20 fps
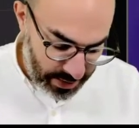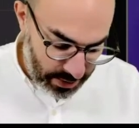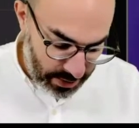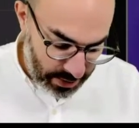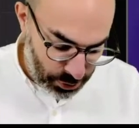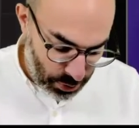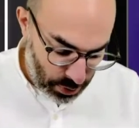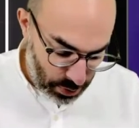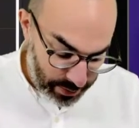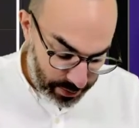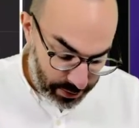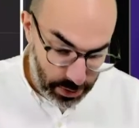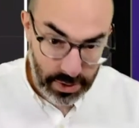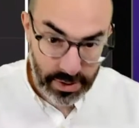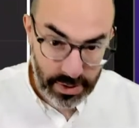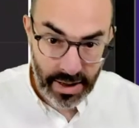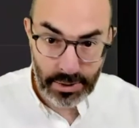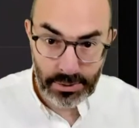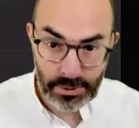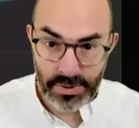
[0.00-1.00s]
into
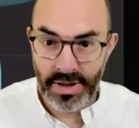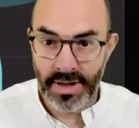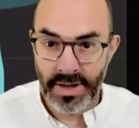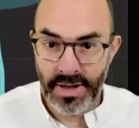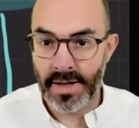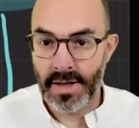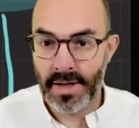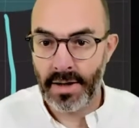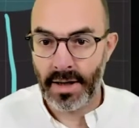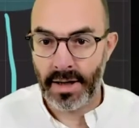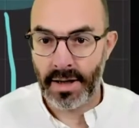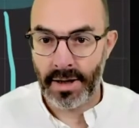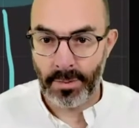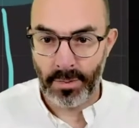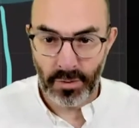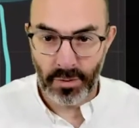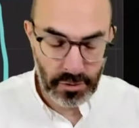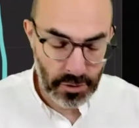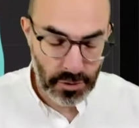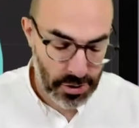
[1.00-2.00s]
account here.
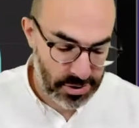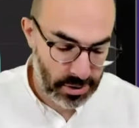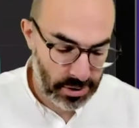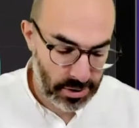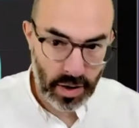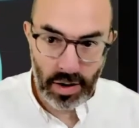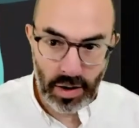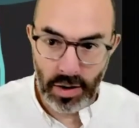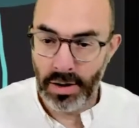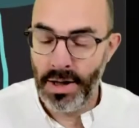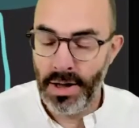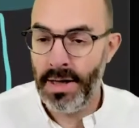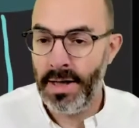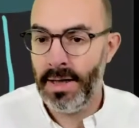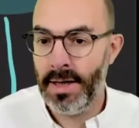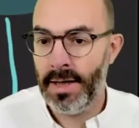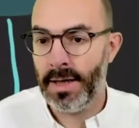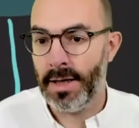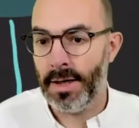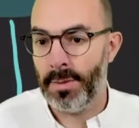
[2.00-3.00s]
First of all,
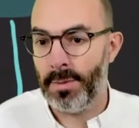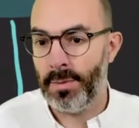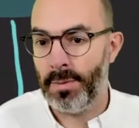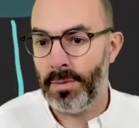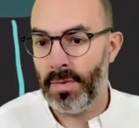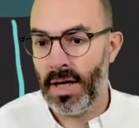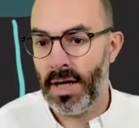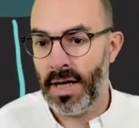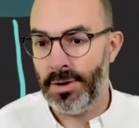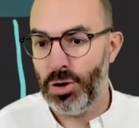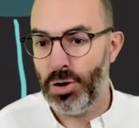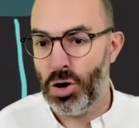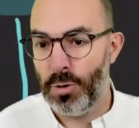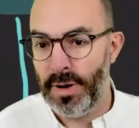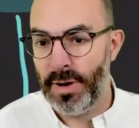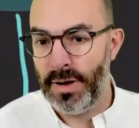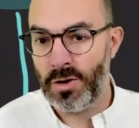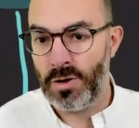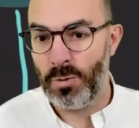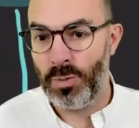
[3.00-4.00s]

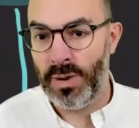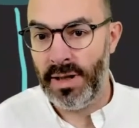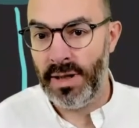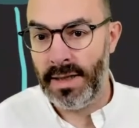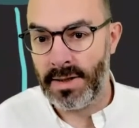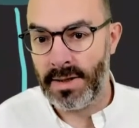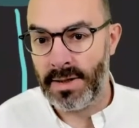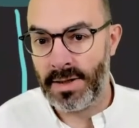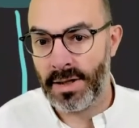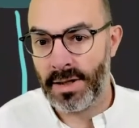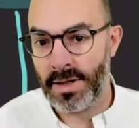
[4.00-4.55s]
Adobe speaks